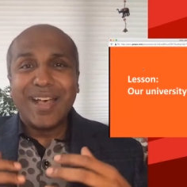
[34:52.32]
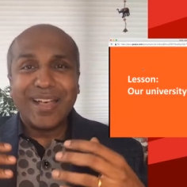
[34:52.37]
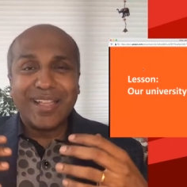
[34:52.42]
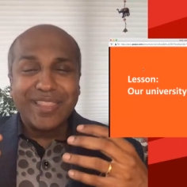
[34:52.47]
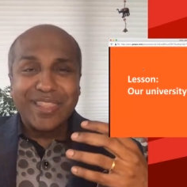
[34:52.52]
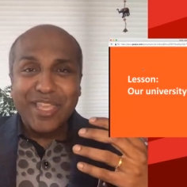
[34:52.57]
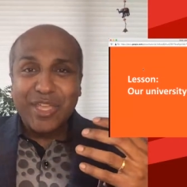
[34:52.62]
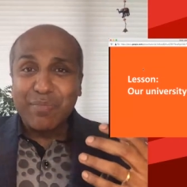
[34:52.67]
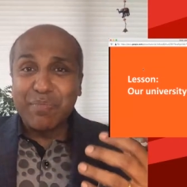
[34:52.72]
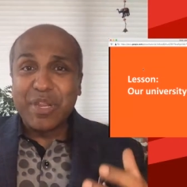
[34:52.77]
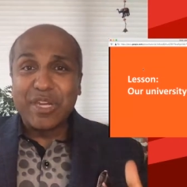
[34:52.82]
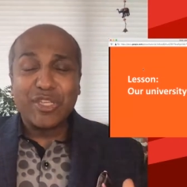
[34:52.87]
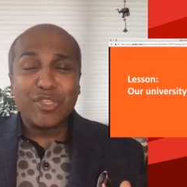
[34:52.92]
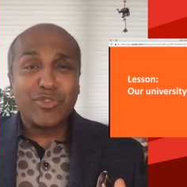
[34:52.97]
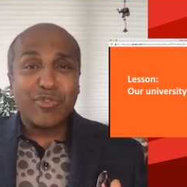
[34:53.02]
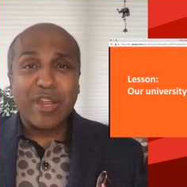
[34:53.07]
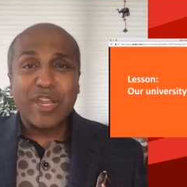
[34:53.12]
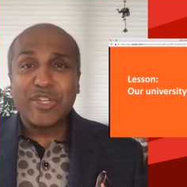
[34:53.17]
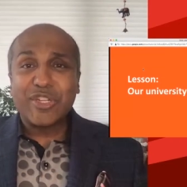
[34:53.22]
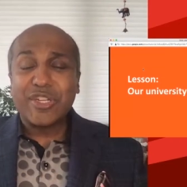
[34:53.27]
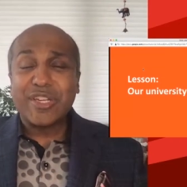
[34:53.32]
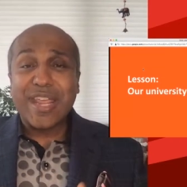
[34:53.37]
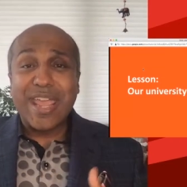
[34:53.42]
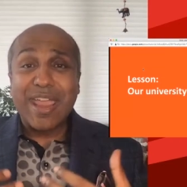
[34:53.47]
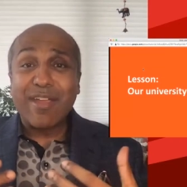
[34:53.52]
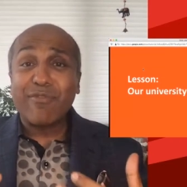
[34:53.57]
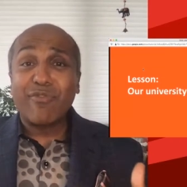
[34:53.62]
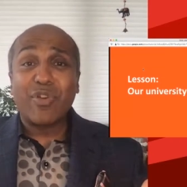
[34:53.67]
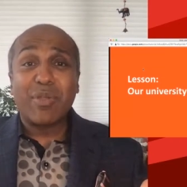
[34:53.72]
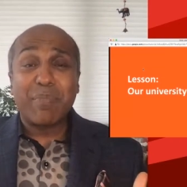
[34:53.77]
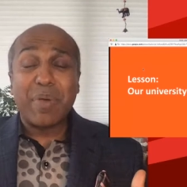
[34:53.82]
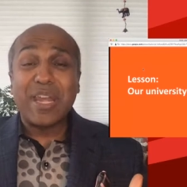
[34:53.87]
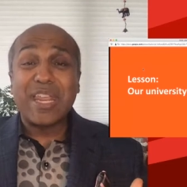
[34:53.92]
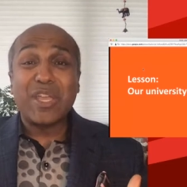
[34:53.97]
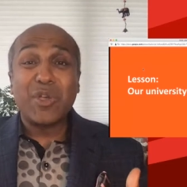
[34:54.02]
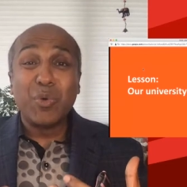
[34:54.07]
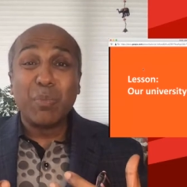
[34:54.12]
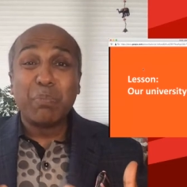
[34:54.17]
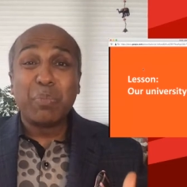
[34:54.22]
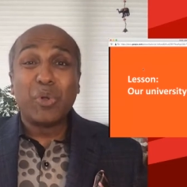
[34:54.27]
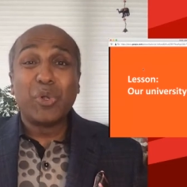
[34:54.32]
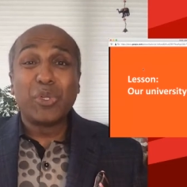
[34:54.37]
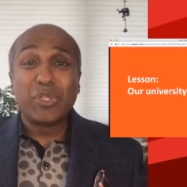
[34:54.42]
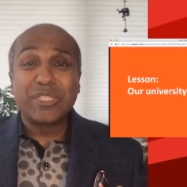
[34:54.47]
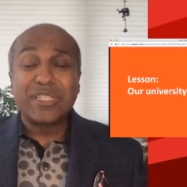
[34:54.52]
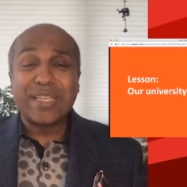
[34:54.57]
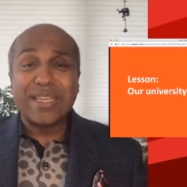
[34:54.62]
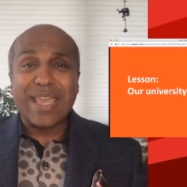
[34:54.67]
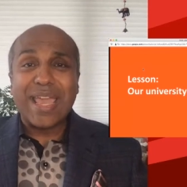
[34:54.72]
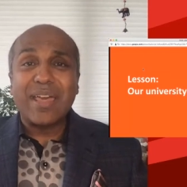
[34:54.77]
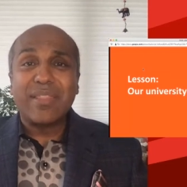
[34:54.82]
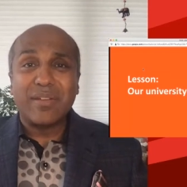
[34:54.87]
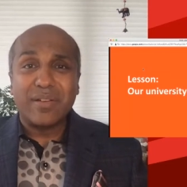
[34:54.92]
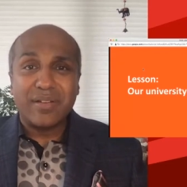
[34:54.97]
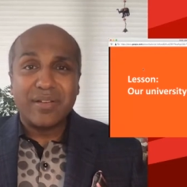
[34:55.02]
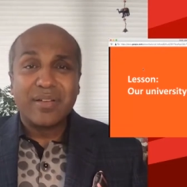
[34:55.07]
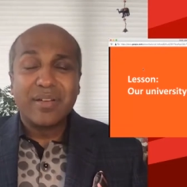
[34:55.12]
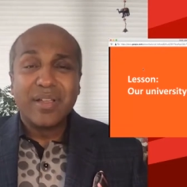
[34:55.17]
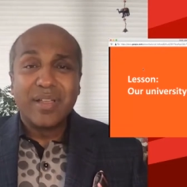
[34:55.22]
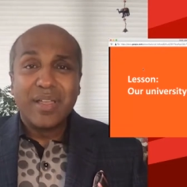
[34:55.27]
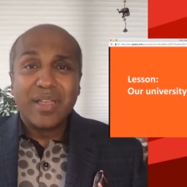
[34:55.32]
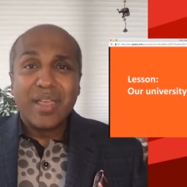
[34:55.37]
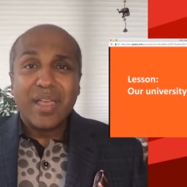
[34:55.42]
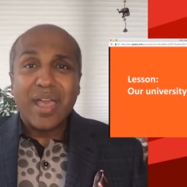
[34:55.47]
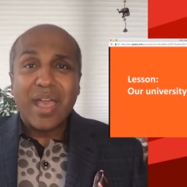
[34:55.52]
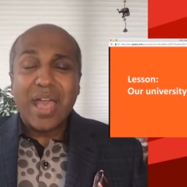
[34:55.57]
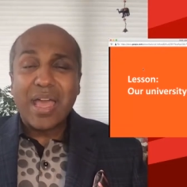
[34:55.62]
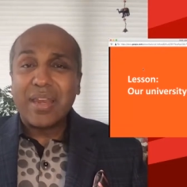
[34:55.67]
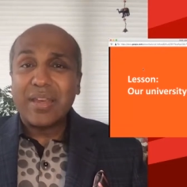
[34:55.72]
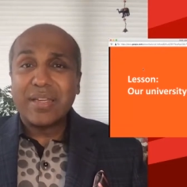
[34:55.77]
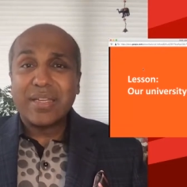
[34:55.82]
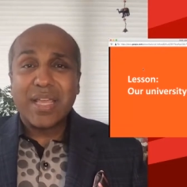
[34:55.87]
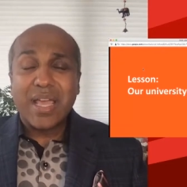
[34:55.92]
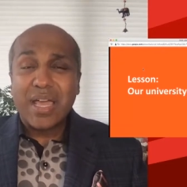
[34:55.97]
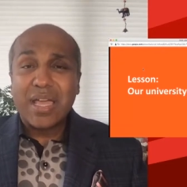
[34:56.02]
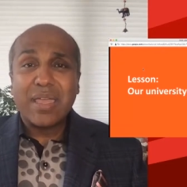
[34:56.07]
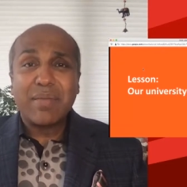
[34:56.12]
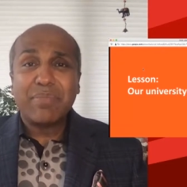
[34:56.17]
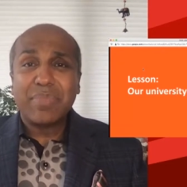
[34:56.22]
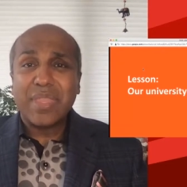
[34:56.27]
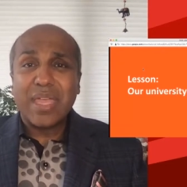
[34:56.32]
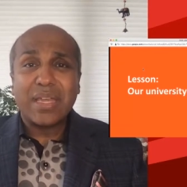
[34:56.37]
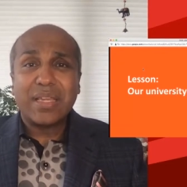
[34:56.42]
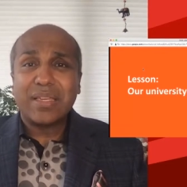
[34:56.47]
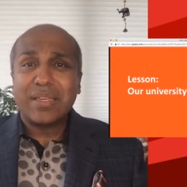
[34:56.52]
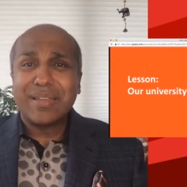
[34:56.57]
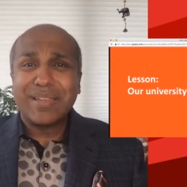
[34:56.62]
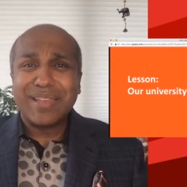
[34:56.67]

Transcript: the administration, everybody who pulled together at a time that,